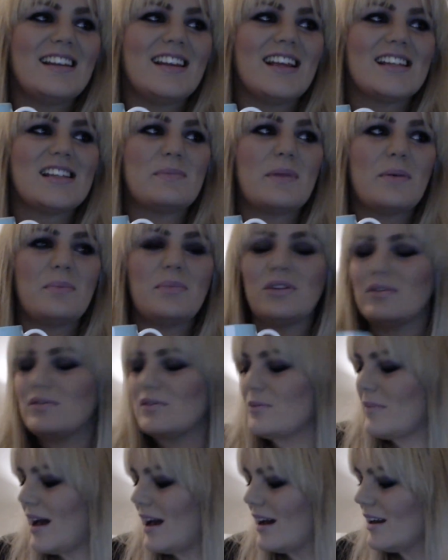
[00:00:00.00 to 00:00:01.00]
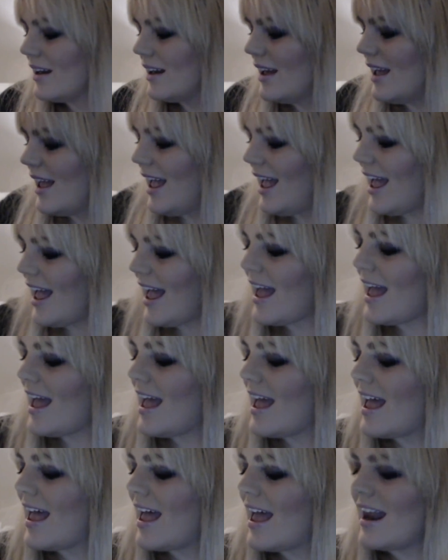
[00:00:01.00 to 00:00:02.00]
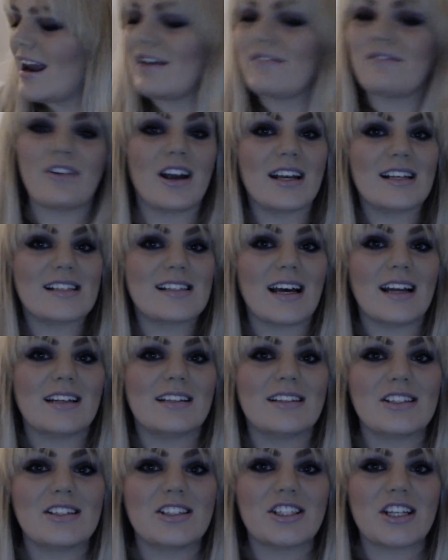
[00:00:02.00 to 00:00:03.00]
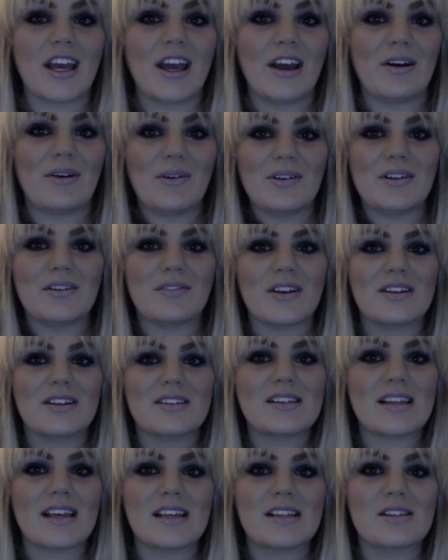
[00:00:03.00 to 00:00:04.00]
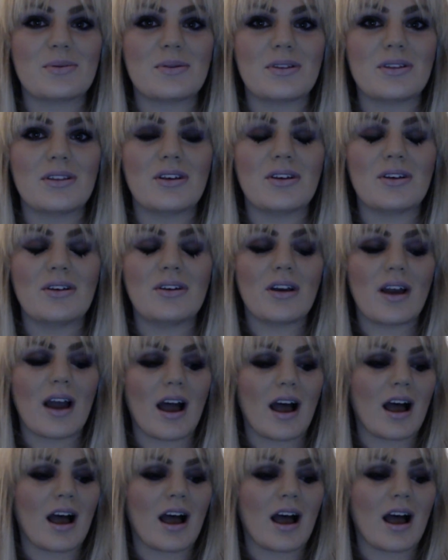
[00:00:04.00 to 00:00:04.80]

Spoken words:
That's my beautiful mug, and I'm very excited to share all of those things with you.